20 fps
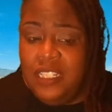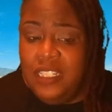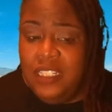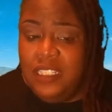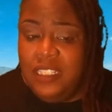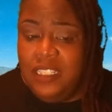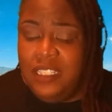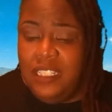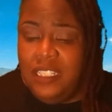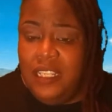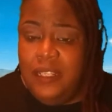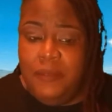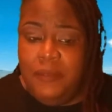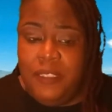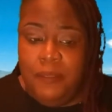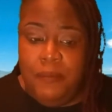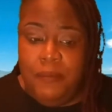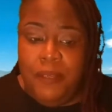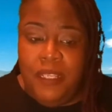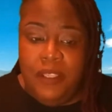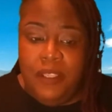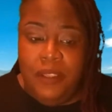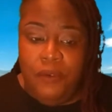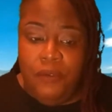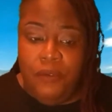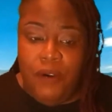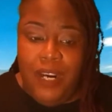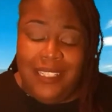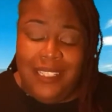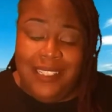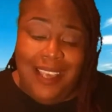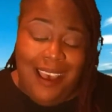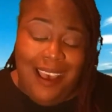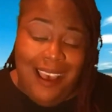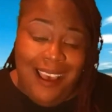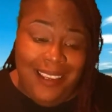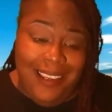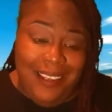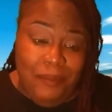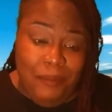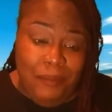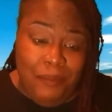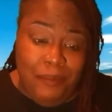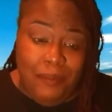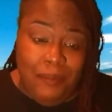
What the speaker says: seemed to be the right time